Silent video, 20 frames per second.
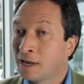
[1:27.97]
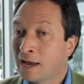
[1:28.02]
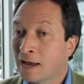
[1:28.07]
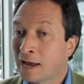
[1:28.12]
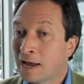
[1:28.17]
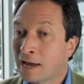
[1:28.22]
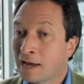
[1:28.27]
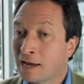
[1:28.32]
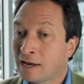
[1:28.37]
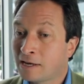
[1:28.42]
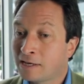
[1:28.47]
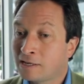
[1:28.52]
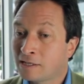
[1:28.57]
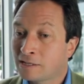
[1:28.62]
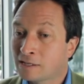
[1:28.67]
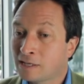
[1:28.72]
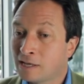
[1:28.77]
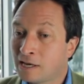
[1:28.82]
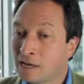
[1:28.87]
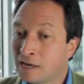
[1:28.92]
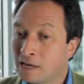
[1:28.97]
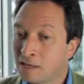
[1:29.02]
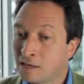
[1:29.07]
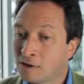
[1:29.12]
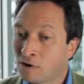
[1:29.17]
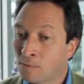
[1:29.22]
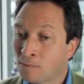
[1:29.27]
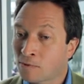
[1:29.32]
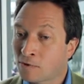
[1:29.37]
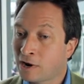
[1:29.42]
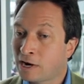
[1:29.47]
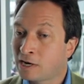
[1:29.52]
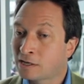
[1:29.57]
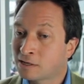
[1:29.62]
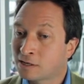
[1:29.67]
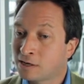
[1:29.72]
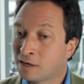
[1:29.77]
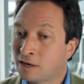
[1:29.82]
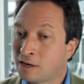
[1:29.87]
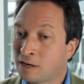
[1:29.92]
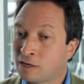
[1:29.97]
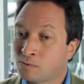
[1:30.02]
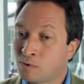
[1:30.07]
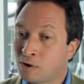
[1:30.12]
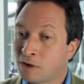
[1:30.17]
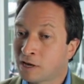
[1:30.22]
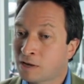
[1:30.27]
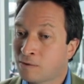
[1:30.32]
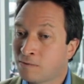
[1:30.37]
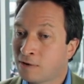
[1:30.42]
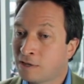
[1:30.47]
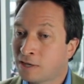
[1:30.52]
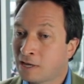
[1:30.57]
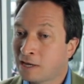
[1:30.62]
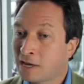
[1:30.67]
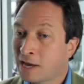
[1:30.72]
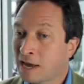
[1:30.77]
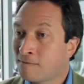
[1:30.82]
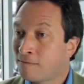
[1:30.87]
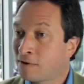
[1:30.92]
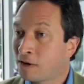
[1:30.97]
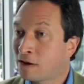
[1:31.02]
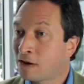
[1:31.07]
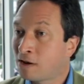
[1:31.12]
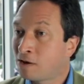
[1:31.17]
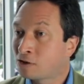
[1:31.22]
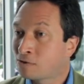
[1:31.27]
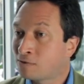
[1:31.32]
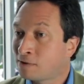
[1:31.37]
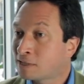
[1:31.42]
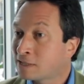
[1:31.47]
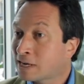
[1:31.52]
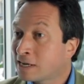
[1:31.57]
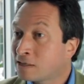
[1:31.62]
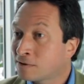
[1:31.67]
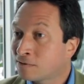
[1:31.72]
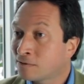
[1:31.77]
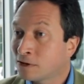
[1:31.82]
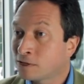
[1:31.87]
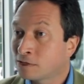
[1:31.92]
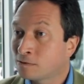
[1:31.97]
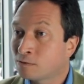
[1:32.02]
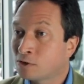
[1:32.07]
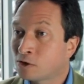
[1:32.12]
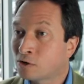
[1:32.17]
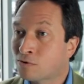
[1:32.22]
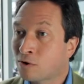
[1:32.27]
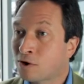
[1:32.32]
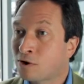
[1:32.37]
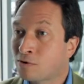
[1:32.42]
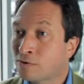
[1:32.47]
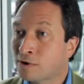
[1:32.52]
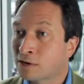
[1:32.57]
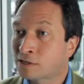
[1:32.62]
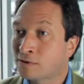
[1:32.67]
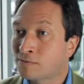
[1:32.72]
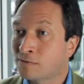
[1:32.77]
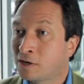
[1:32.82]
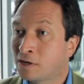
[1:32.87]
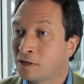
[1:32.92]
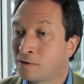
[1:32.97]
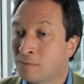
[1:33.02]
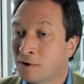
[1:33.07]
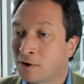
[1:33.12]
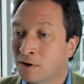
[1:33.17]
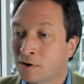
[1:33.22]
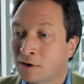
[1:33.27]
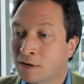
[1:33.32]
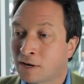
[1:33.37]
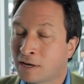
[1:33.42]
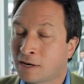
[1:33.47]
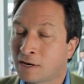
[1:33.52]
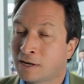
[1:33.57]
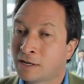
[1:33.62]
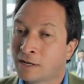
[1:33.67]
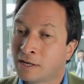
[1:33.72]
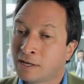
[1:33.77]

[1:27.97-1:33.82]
and the operator is working with the MVNO to incentivise them to grow aggressively in the market.